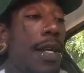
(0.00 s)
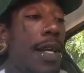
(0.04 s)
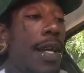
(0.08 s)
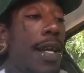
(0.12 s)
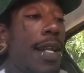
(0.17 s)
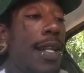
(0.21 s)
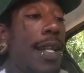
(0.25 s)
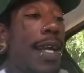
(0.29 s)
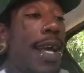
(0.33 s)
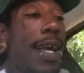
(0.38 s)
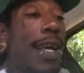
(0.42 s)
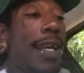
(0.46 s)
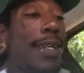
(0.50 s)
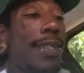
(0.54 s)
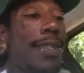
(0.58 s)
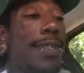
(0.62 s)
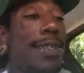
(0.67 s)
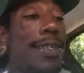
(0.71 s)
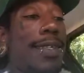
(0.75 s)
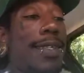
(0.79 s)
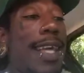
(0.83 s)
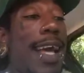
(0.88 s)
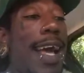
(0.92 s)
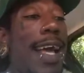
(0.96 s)
and that its
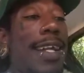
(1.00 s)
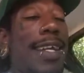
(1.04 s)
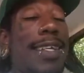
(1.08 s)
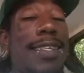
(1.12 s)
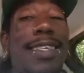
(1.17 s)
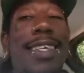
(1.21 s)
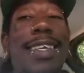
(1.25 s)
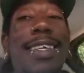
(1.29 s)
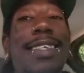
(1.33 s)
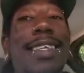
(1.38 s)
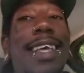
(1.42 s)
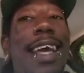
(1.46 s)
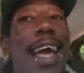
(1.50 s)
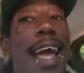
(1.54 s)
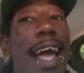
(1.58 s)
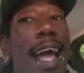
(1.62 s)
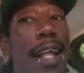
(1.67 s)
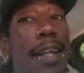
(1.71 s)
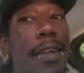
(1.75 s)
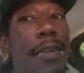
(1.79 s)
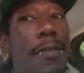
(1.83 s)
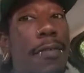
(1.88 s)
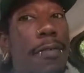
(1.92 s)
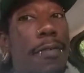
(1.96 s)
status is
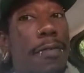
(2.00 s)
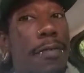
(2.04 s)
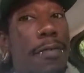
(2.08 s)
active.